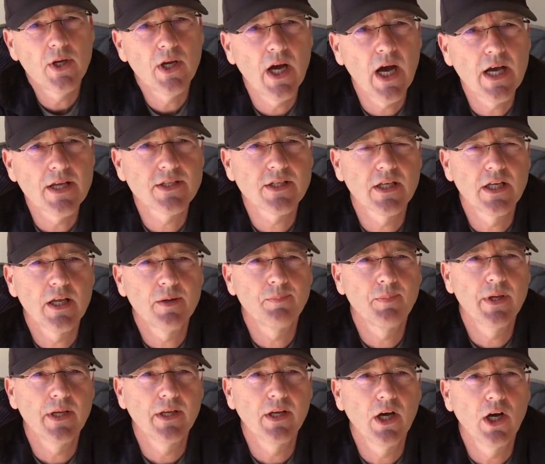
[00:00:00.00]
you guys can let
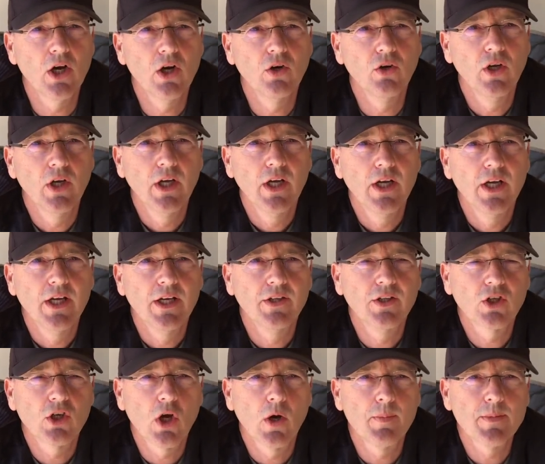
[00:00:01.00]
me know in
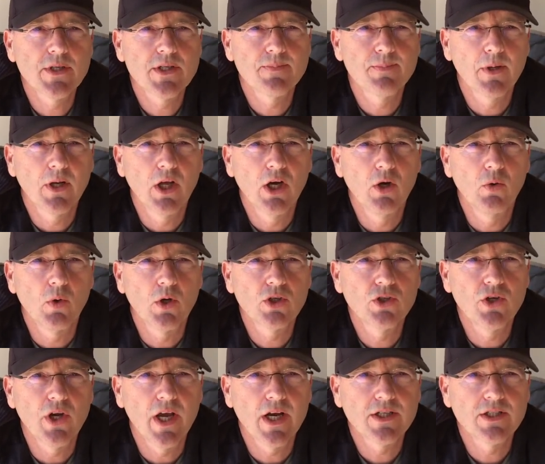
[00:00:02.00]
the comments below
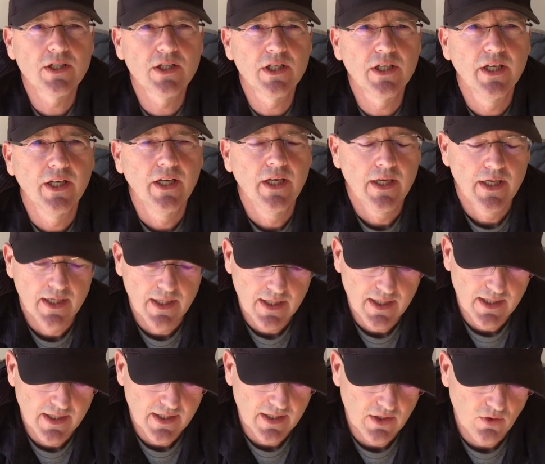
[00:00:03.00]
what you actually,
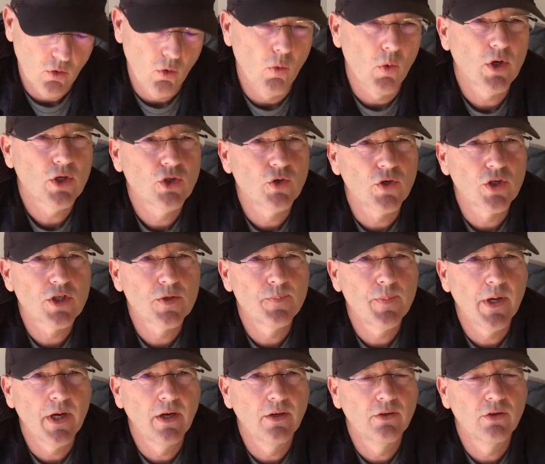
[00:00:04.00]
or what your
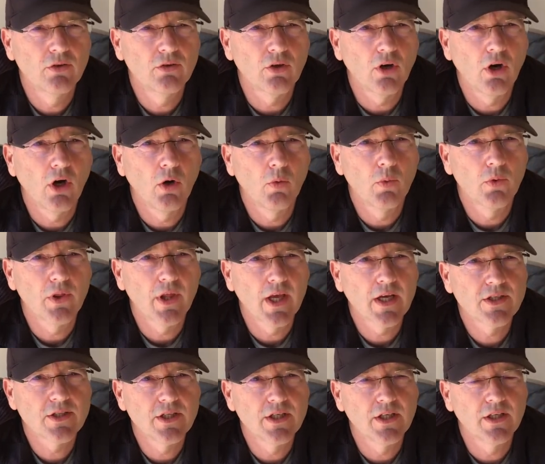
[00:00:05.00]
experiences are with
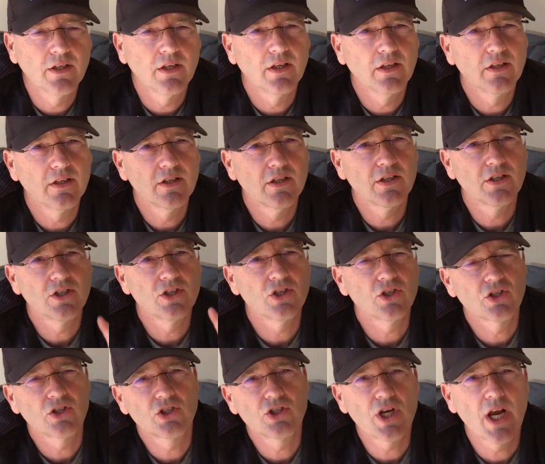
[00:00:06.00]
actually
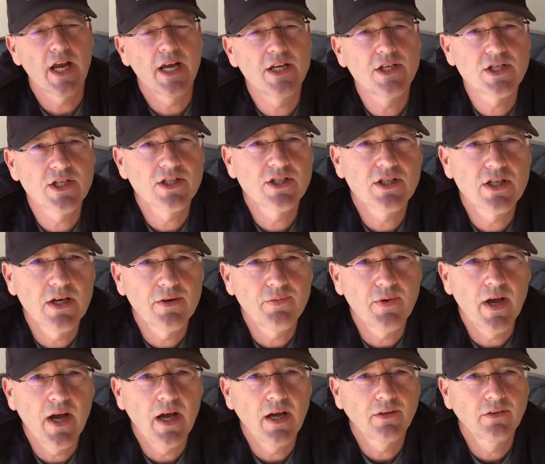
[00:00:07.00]
changing stuff
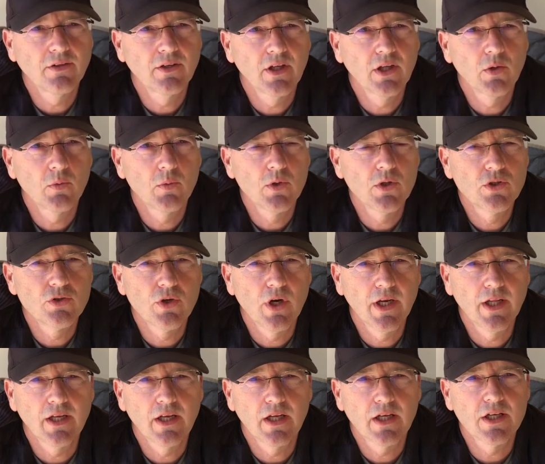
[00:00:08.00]
out. In other words,
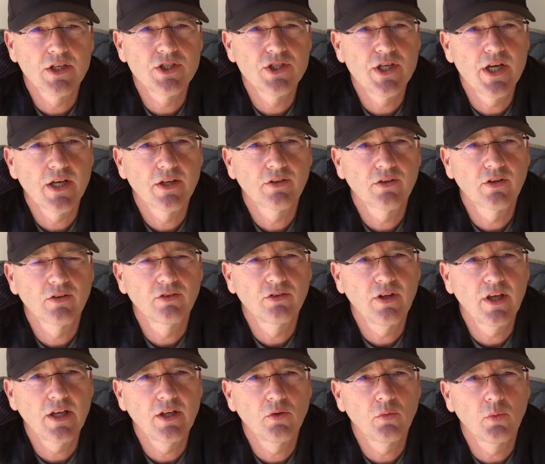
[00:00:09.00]
running like a GX
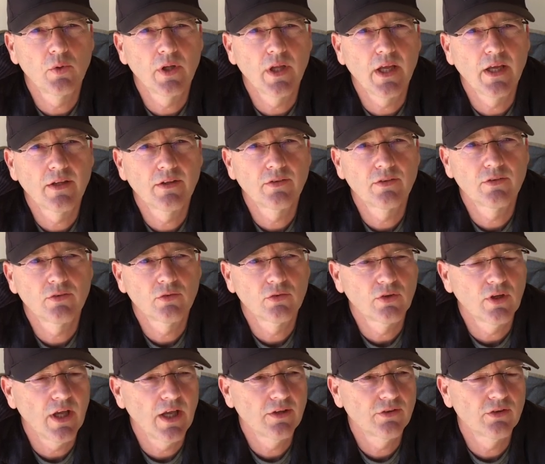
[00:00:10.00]
cassette with an
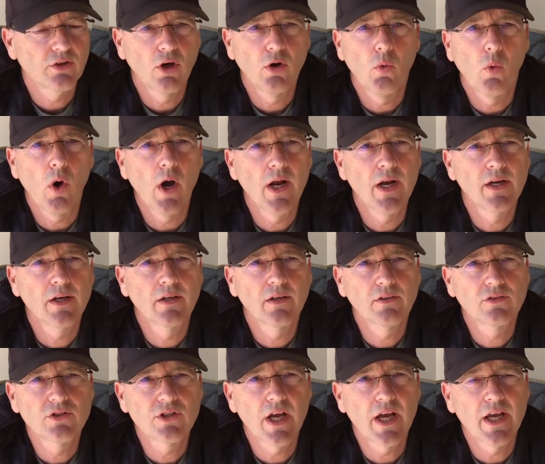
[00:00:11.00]

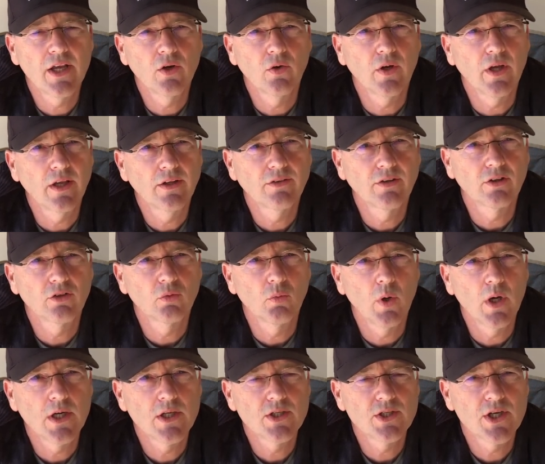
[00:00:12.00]
XX1 chain or
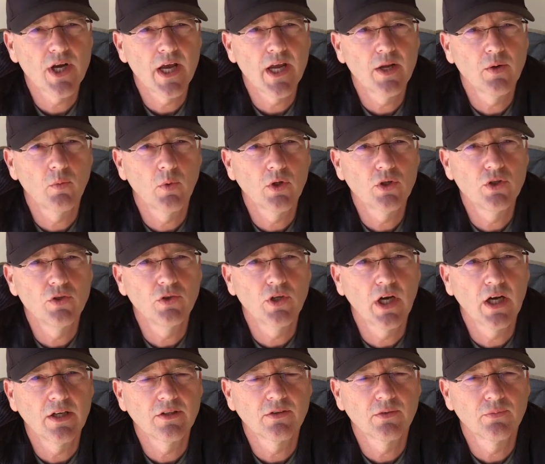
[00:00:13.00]
XX1 chain, what you
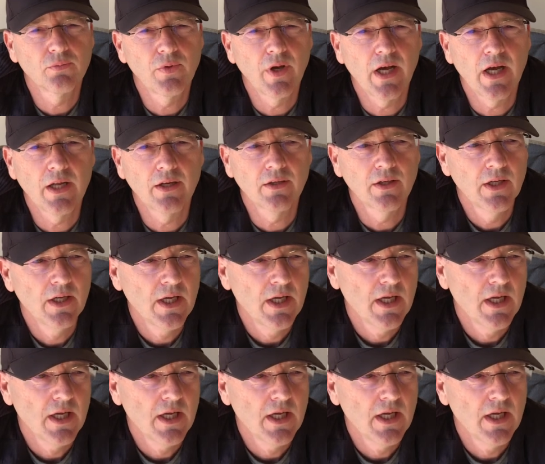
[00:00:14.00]
guys have found.